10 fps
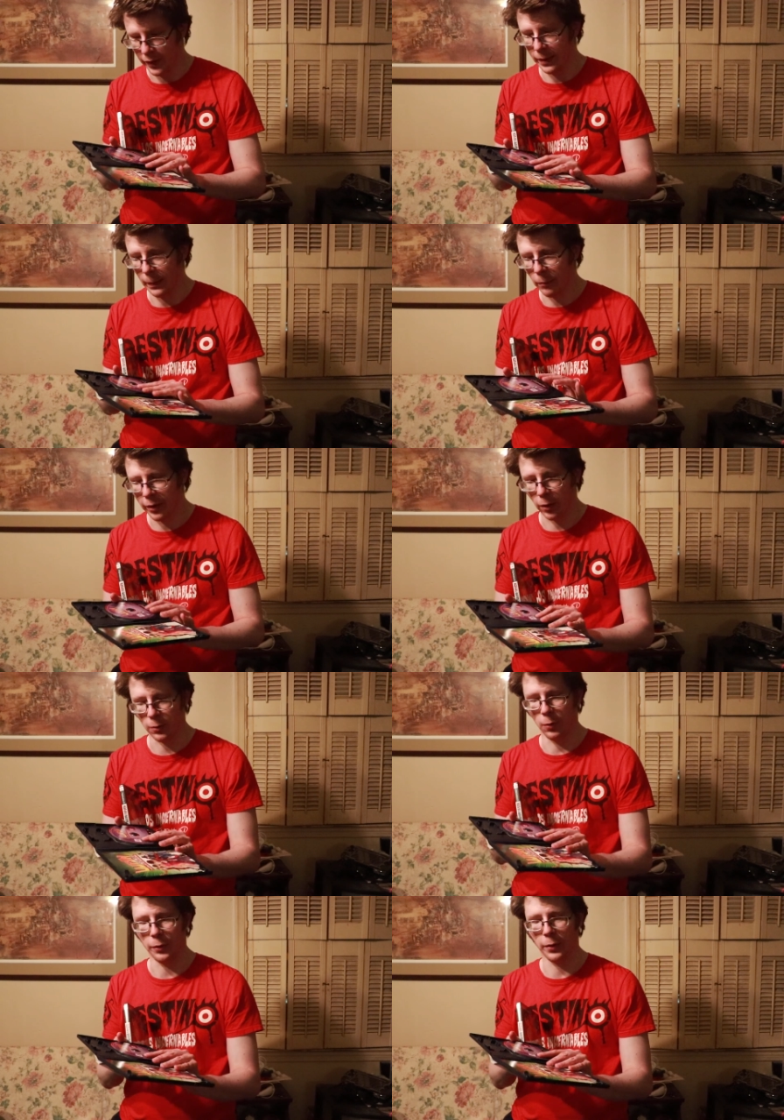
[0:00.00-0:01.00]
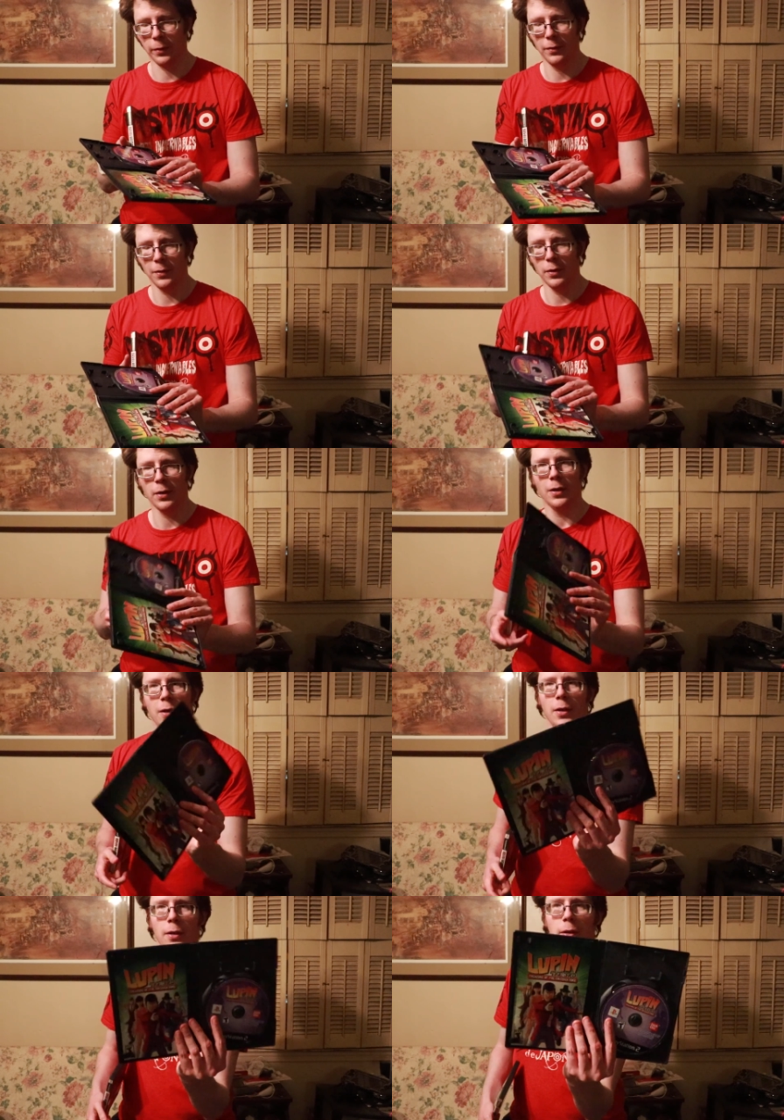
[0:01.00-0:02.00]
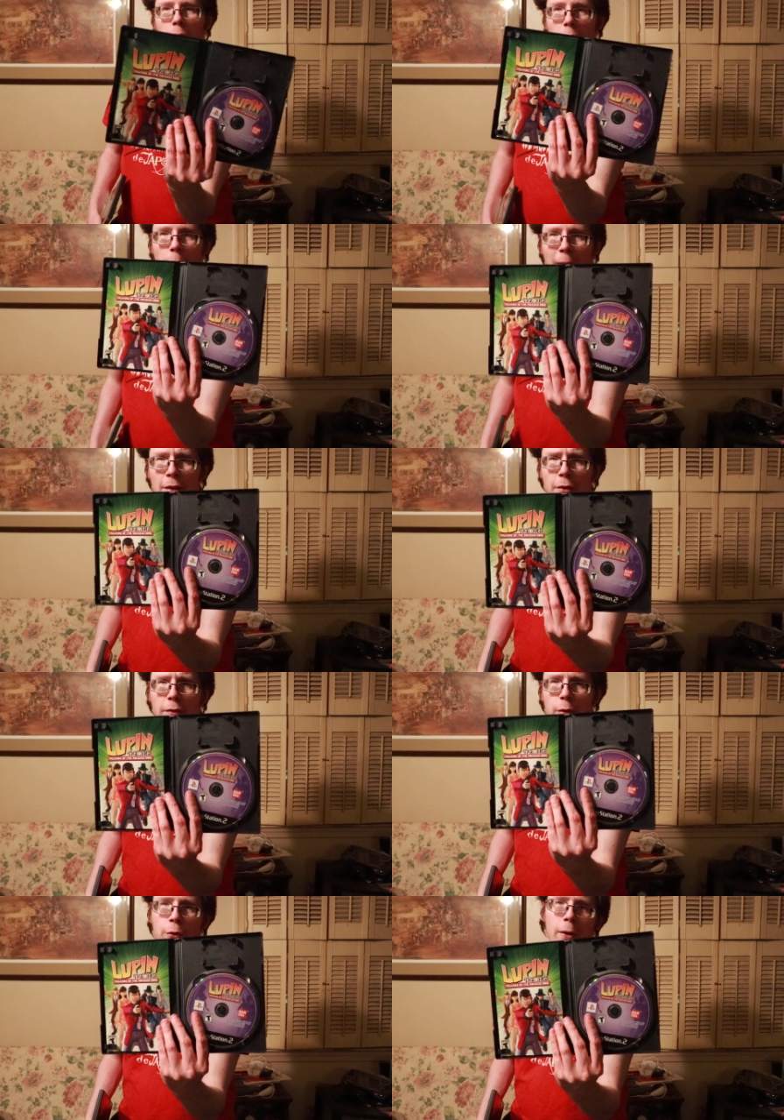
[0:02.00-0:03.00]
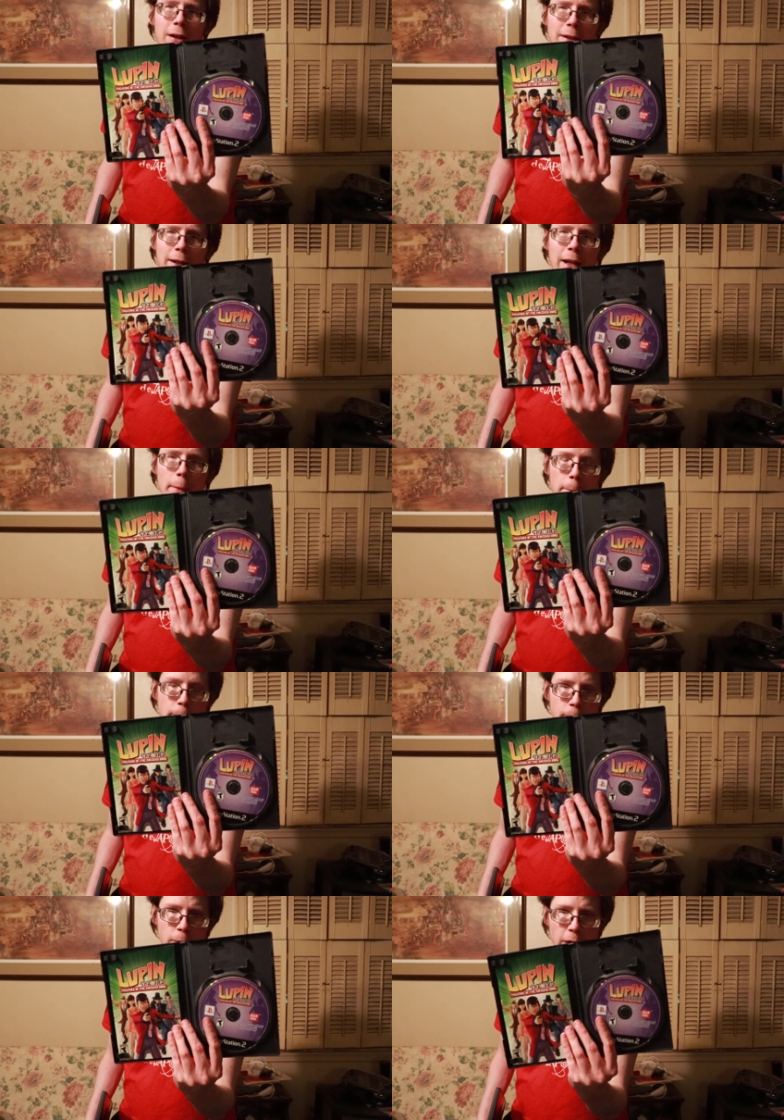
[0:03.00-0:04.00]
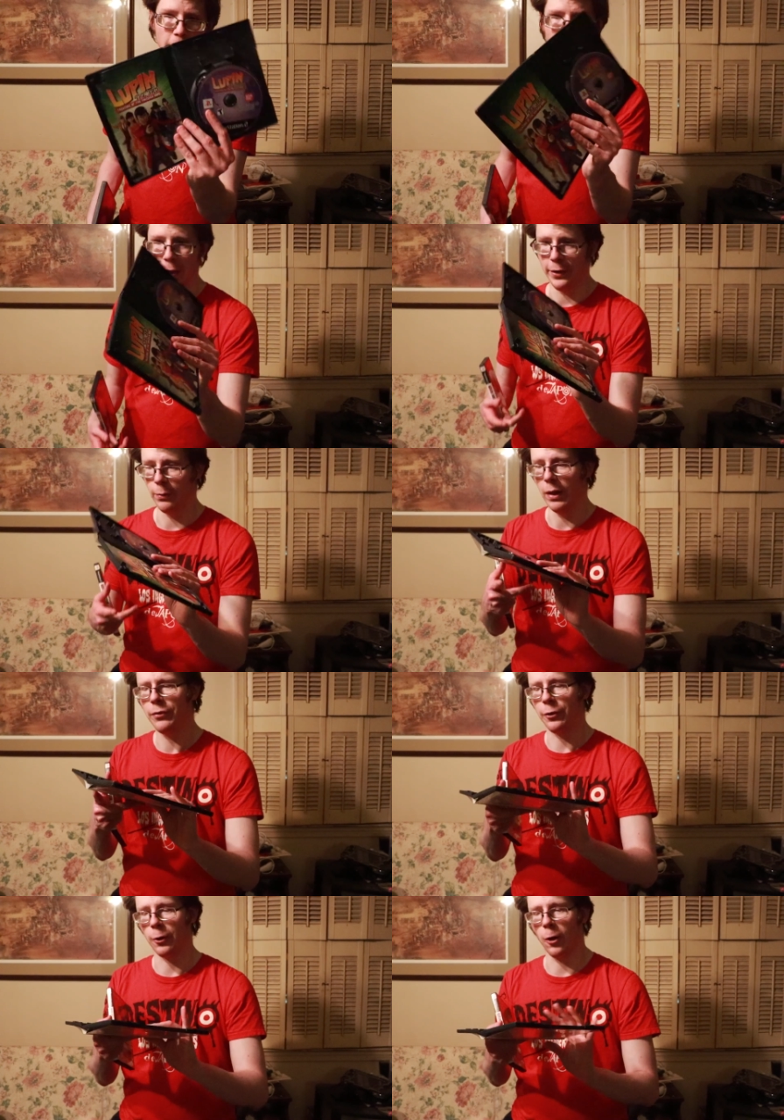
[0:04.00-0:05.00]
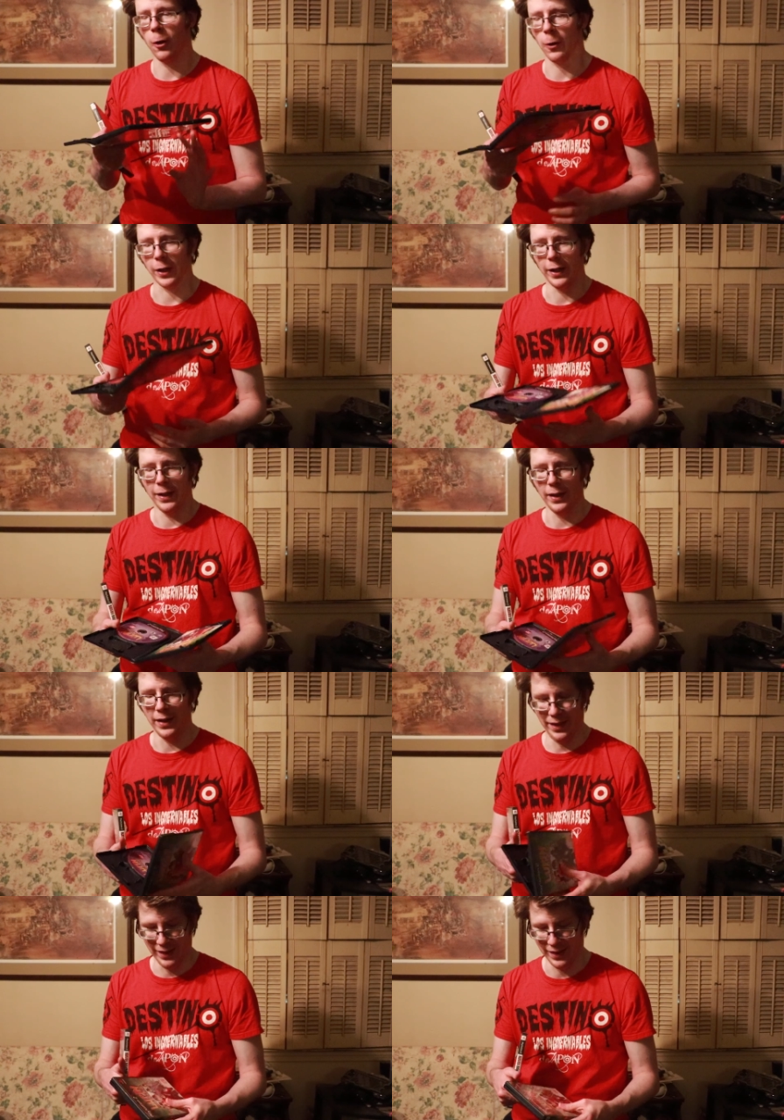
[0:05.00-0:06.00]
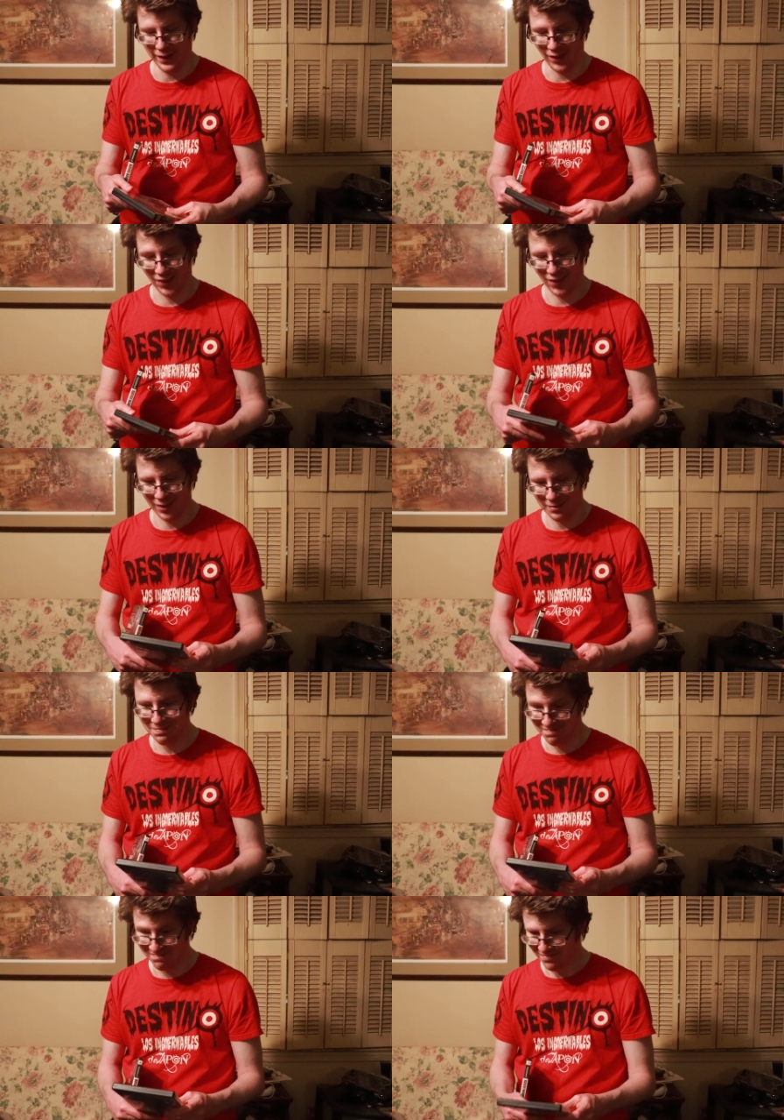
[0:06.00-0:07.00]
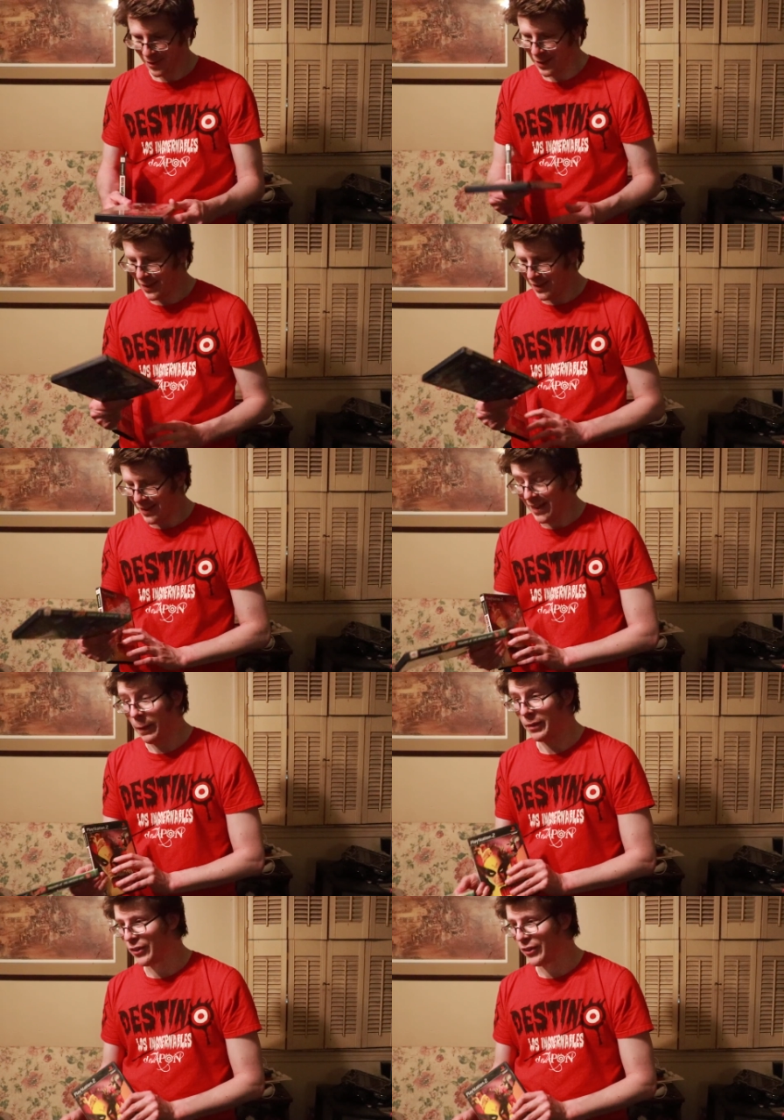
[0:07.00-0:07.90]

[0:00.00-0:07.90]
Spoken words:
the memory card holder. Imagine if you traded in a game and you left your card in this. That would